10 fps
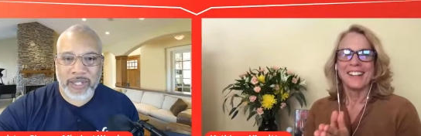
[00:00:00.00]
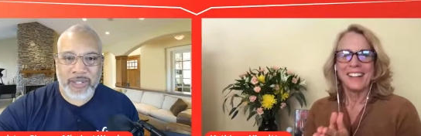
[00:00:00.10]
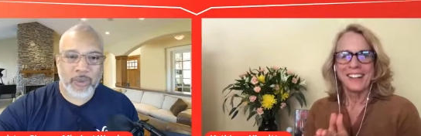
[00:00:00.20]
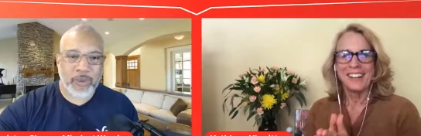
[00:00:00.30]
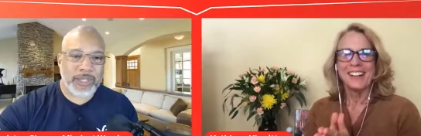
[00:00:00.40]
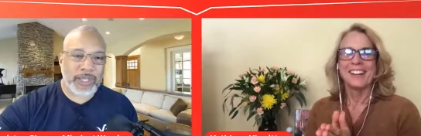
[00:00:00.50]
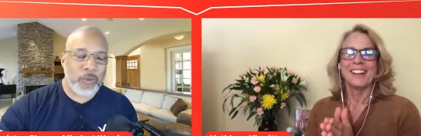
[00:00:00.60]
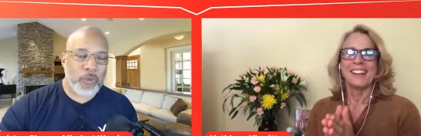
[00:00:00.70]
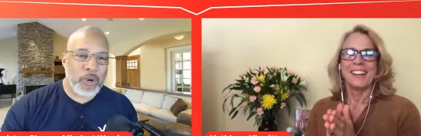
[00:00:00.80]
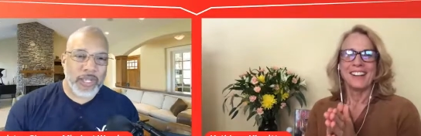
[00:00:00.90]
Speaker 1: into what they
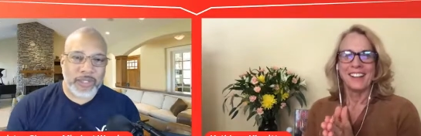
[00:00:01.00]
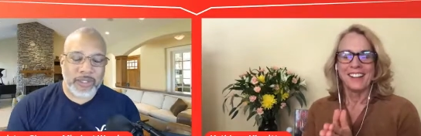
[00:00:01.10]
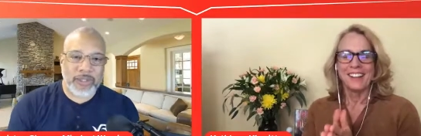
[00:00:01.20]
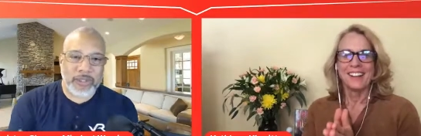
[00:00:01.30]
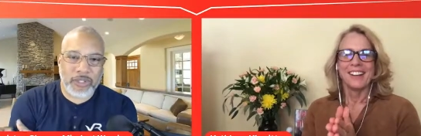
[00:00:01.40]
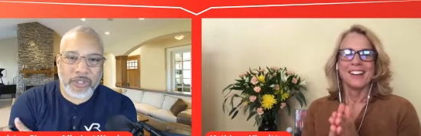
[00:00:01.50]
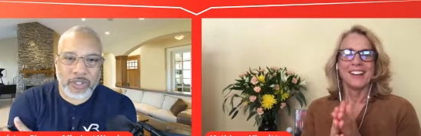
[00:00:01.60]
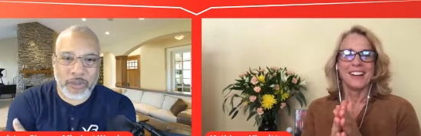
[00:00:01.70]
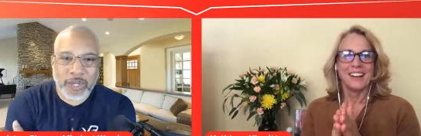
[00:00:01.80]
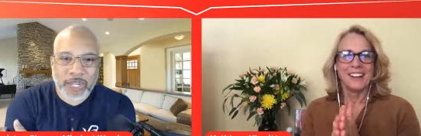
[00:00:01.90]
want to to
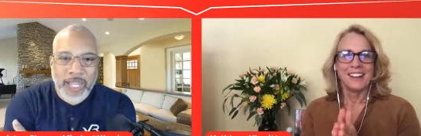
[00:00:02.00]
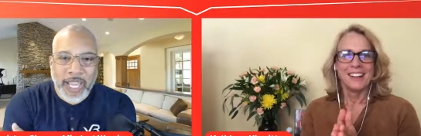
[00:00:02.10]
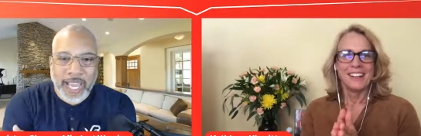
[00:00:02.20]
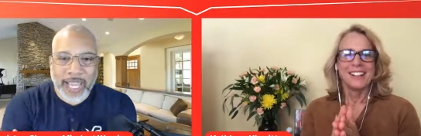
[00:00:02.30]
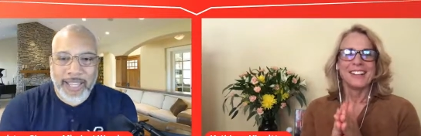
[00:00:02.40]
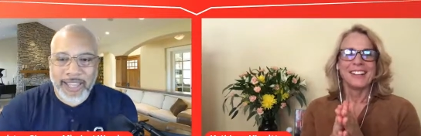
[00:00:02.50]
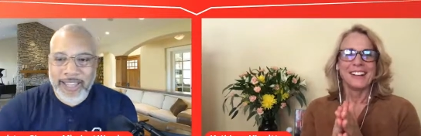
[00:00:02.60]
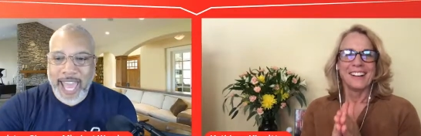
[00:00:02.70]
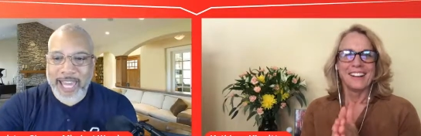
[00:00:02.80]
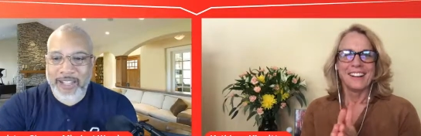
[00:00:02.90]
do and
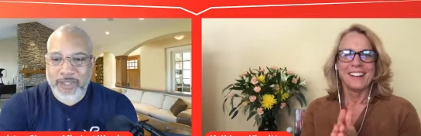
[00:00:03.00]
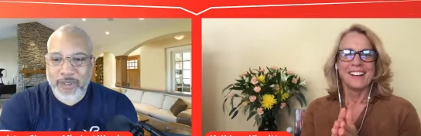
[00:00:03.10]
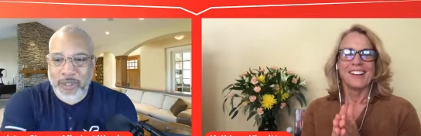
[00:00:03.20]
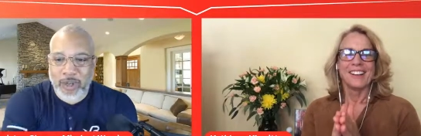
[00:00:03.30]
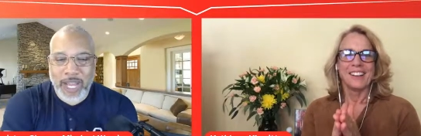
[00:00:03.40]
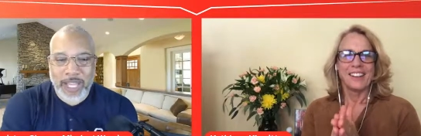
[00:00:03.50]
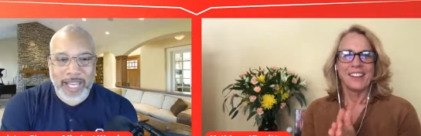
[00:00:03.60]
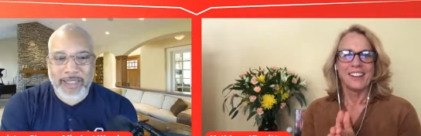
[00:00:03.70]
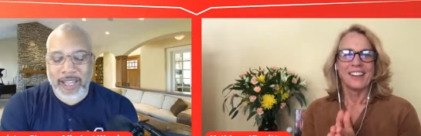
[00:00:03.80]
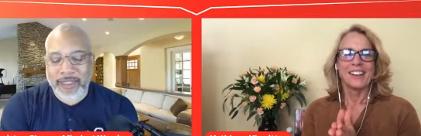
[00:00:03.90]
that is you know i
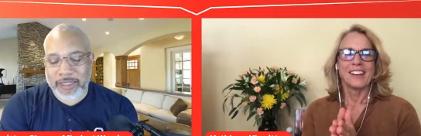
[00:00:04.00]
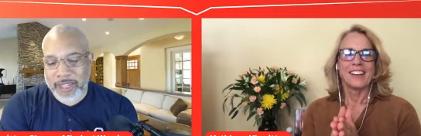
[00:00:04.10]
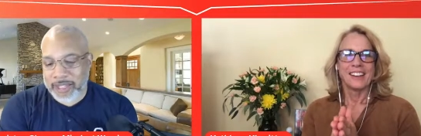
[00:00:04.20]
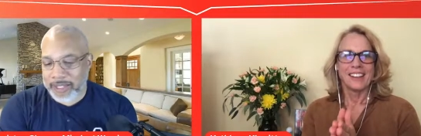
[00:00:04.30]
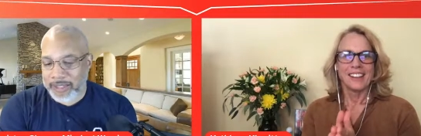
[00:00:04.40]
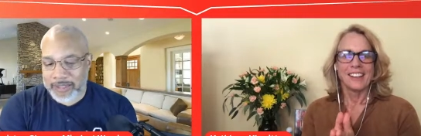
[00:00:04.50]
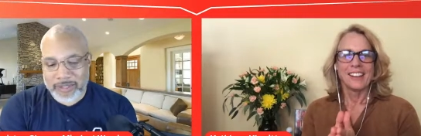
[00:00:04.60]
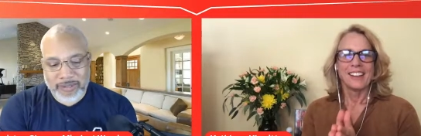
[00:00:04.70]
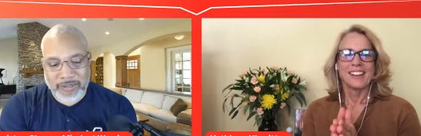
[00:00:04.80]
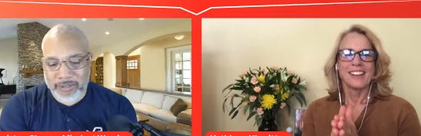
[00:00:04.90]
i think
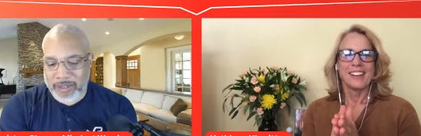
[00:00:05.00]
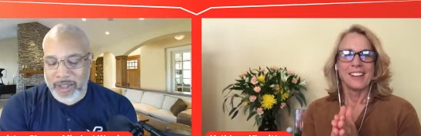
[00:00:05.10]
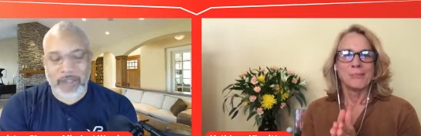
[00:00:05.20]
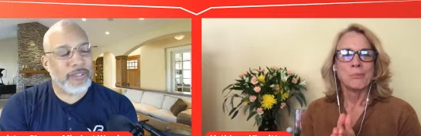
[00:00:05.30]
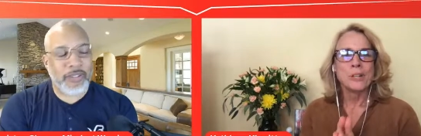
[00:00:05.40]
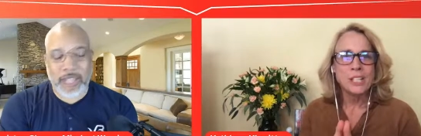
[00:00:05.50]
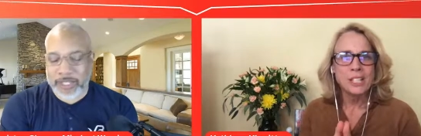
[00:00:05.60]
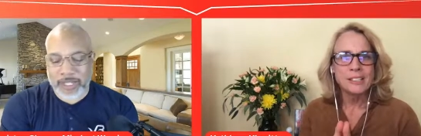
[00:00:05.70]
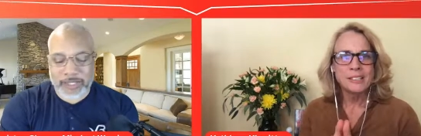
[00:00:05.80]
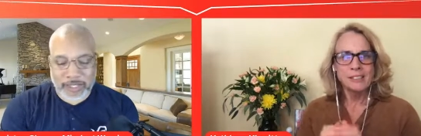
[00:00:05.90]
is
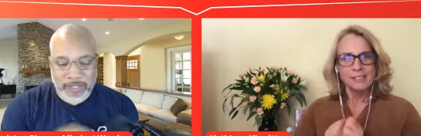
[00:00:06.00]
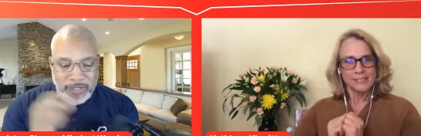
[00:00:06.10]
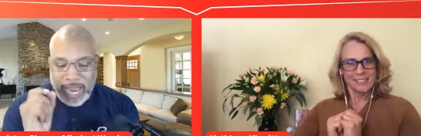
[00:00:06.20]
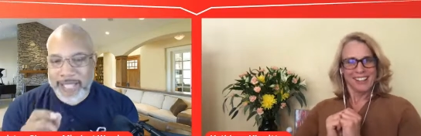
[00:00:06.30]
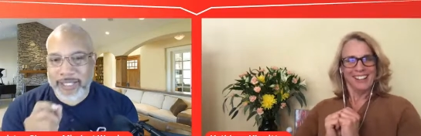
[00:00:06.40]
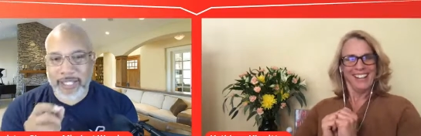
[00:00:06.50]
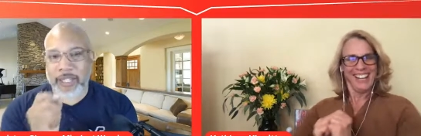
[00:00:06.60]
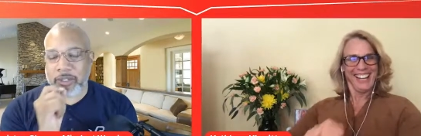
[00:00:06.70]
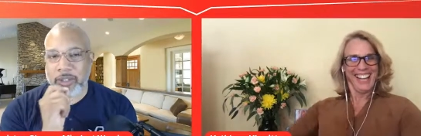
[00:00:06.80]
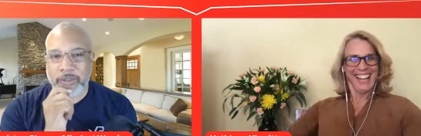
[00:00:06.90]
Brilliant. It's, it's you got to
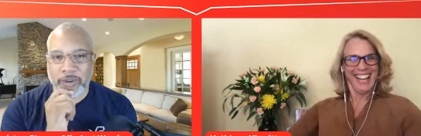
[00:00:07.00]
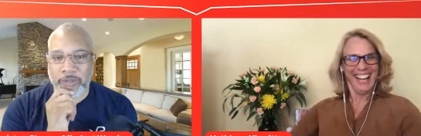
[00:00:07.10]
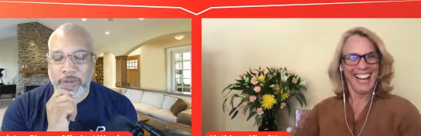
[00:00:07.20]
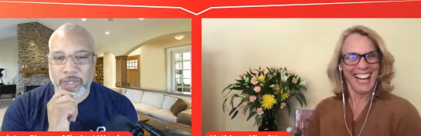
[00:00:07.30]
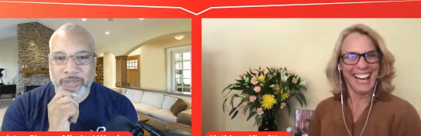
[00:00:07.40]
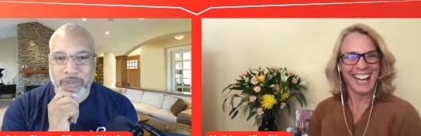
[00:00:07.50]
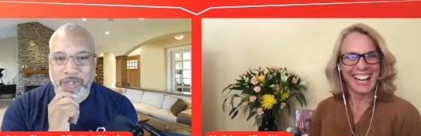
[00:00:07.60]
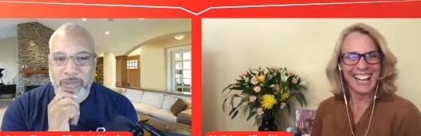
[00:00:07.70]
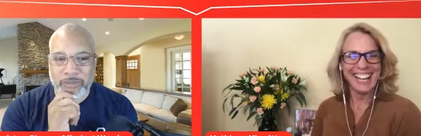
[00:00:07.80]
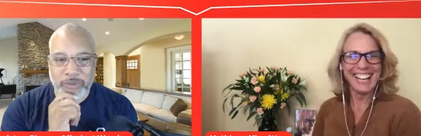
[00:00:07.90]
hear your, your voice
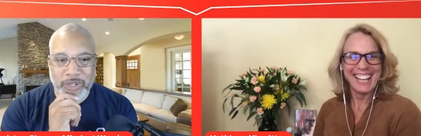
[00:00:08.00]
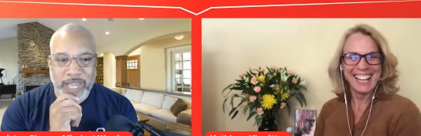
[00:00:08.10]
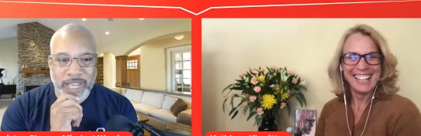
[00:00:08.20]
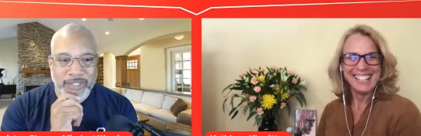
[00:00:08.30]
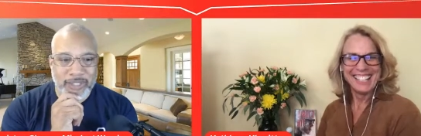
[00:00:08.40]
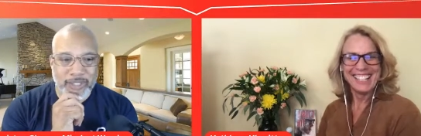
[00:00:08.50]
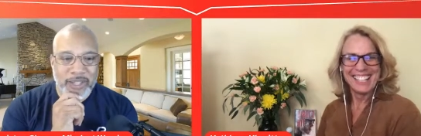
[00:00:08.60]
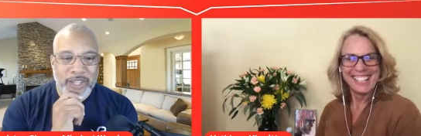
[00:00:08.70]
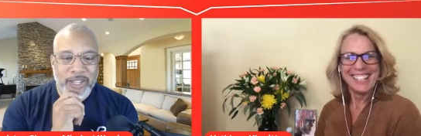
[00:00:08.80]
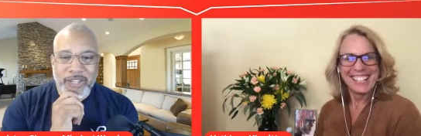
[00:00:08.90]
first before you actually
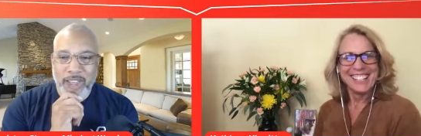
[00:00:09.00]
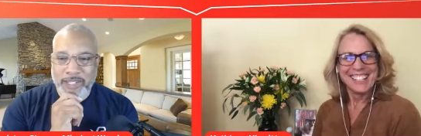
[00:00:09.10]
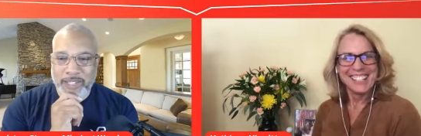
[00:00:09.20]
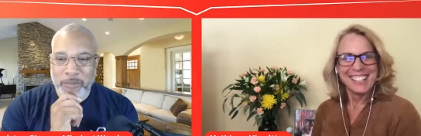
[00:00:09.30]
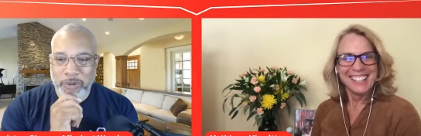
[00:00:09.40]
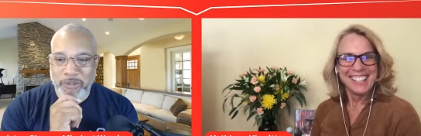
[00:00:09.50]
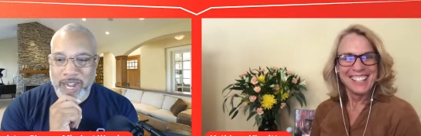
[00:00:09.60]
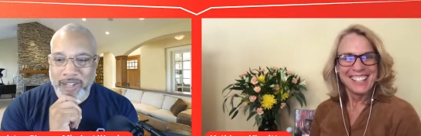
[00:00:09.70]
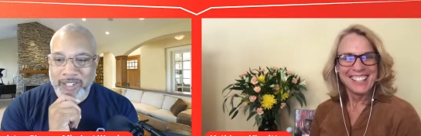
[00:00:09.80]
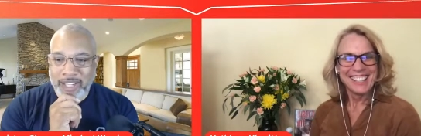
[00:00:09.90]
you actually move
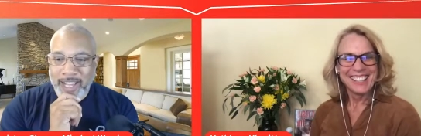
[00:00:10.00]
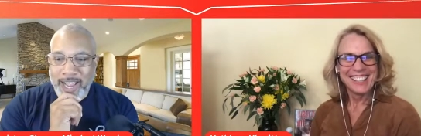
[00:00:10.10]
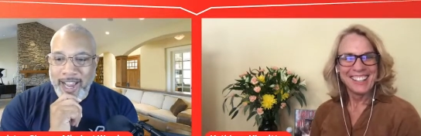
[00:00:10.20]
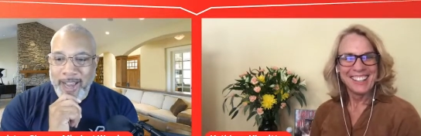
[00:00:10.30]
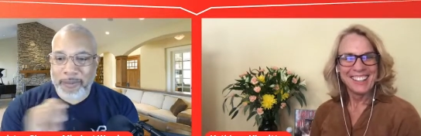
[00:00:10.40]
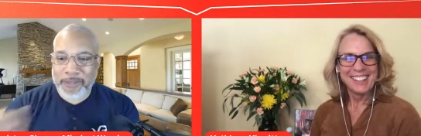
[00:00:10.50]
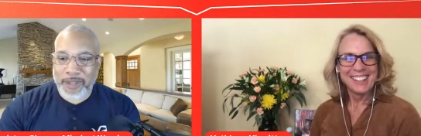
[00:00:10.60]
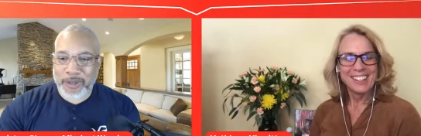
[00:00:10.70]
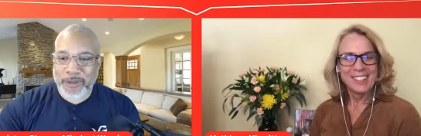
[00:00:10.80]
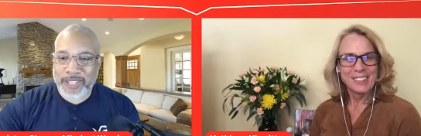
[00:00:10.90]
out. Um,
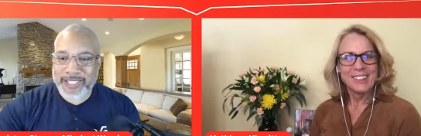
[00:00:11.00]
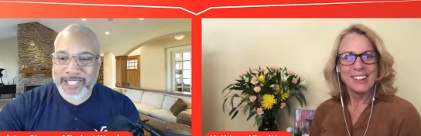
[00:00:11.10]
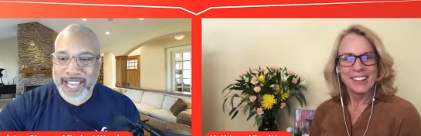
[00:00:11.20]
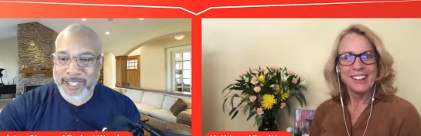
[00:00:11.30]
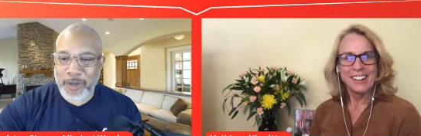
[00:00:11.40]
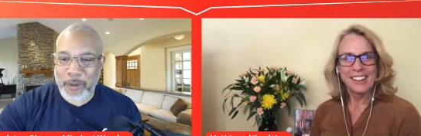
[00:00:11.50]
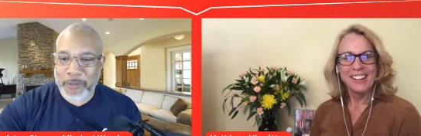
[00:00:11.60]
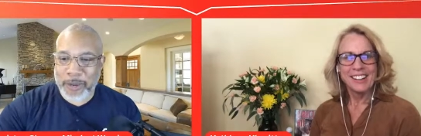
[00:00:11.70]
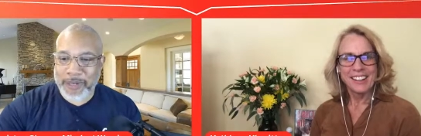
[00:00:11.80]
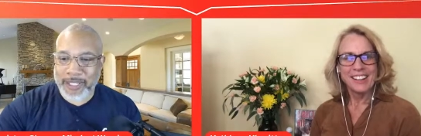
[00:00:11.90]
so yes, Kathleen,
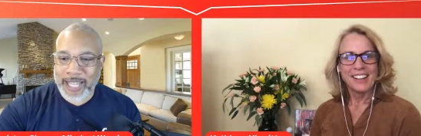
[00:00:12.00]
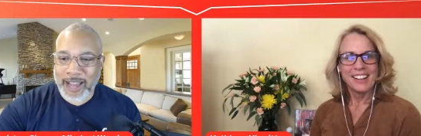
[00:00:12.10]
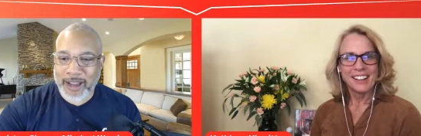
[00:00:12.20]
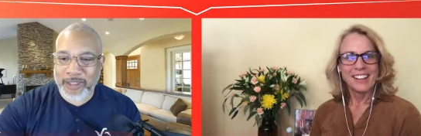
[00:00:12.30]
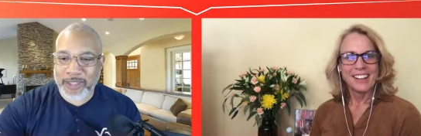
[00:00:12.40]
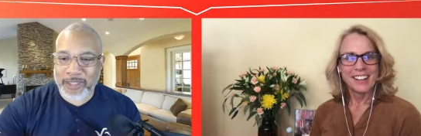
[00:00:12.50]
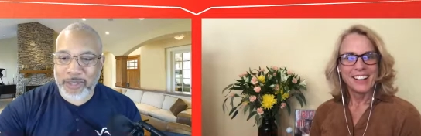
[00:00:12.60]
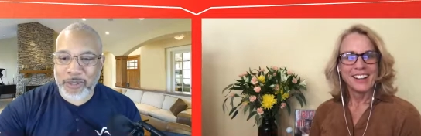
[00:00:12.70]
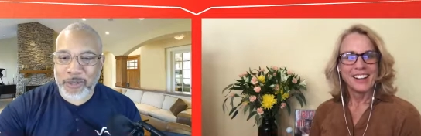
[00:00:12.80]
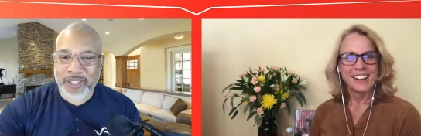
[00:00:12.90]
open up and allow the
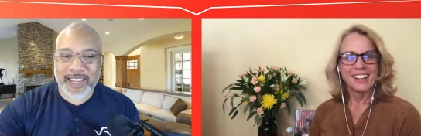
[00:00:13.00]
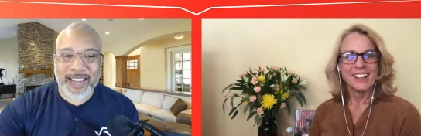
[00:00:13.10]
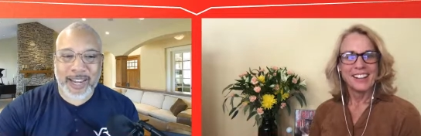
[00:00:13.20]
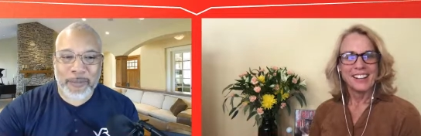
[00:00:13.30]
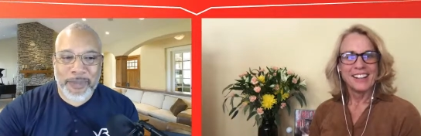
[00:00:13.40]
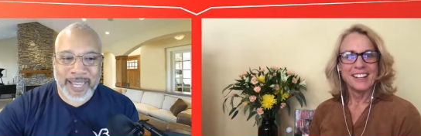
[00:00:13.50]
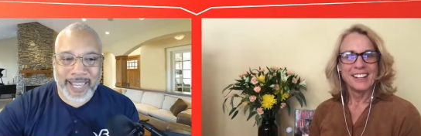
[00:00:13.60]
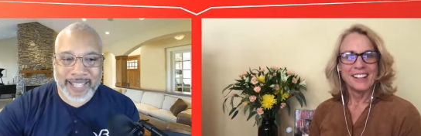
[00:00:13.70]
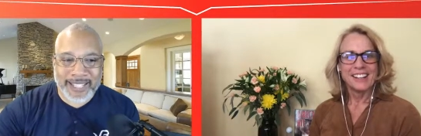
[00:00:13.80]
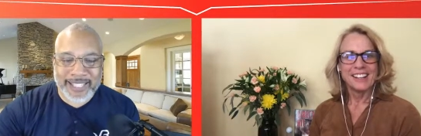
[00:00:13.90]
new to come
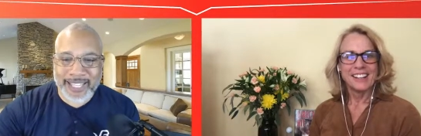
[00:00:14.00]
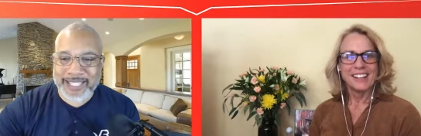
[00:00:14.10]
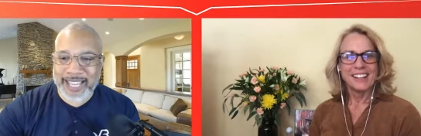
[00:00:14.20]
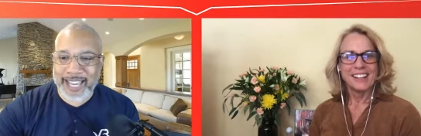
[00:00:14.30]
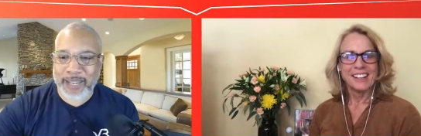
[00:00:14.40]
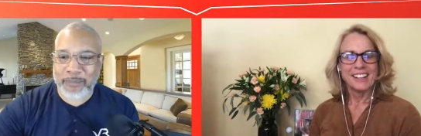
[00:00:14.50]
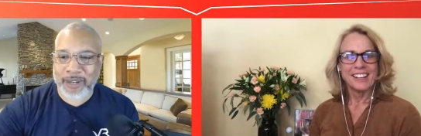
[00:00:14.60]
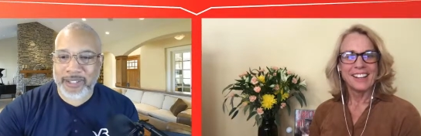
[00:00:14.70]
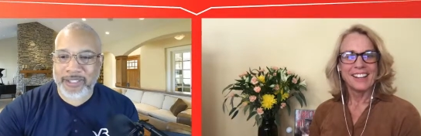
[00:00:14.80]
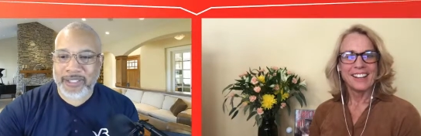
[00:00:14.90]
in, says Diana
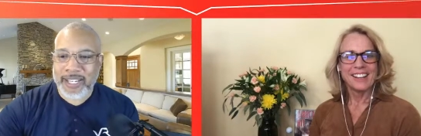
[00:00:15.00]
Parker.